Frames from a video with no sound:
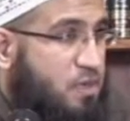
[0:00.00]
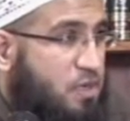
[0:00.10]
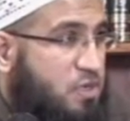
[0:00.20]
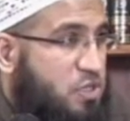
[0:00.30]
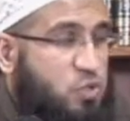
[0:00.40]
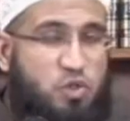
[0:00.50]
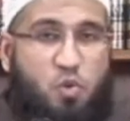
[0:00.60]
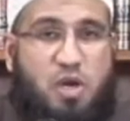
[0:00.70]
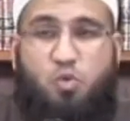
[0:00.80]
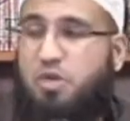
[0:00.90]
So the
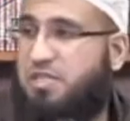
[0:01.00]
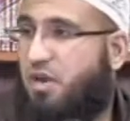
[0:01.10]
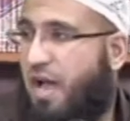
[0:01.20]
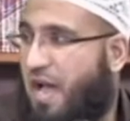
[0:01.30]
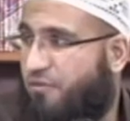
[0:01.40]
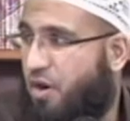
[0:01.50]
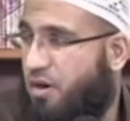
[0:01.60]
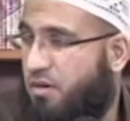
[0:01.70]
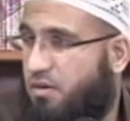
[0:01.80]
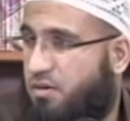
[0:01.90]
one who does not have a
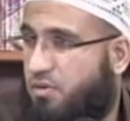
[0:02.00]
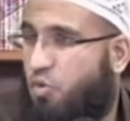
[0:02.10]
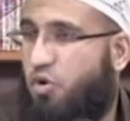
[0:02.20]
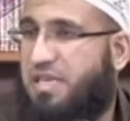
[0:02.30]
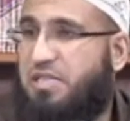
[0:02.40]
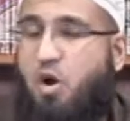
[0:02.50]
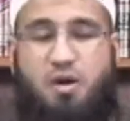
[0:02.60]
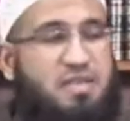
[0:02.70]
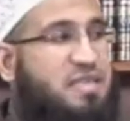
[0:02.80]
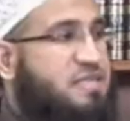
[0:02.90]
heart, or his
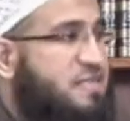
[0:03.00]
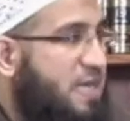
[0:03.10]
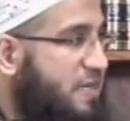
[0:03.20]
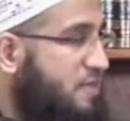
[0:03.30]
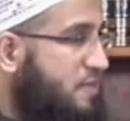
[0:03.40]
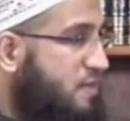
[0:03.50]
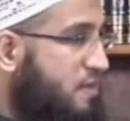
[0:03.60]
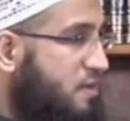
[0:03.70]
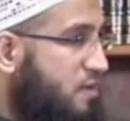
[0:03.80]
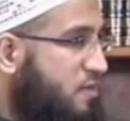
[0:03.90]
heart is dead,
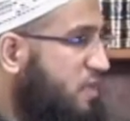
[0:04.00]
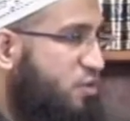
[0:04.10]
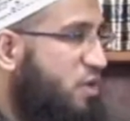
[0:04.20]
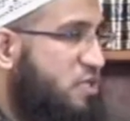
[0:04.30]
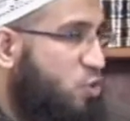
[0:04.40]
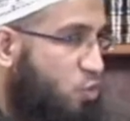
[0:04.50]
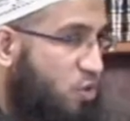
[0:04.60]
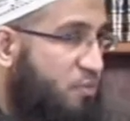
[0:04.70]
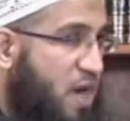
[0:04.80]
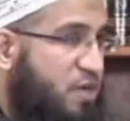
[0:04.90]
then there is no
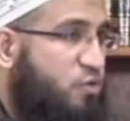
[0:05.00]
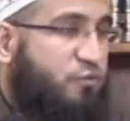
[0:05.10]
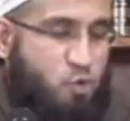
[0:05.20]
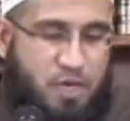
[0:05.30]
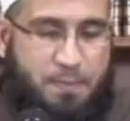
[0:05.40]
reminder for him.